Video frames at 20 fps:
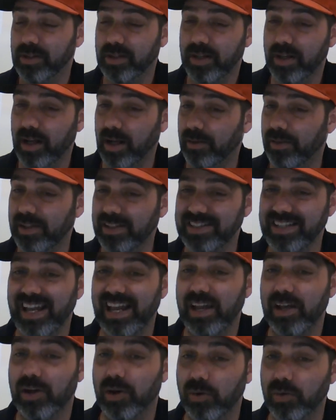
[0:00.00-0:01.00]
Yeah, I think it's
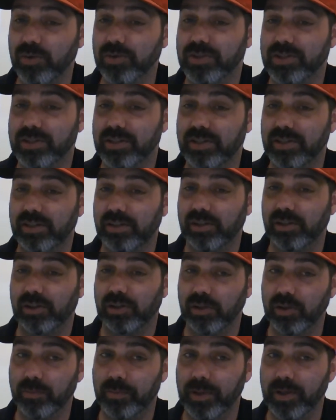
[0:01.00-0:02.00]
8 goals in the
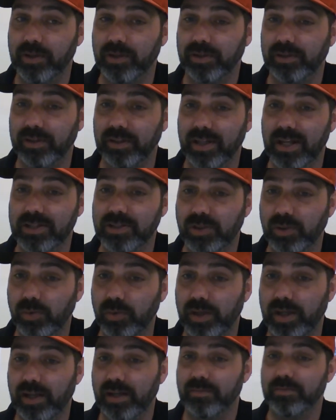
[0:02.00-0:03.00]
third period in their last
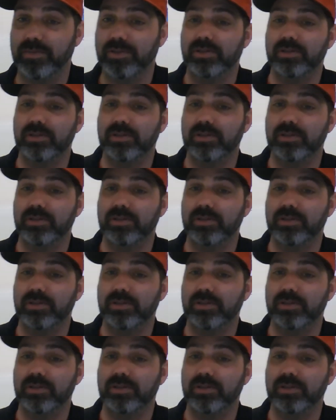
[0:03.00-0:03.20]
two games.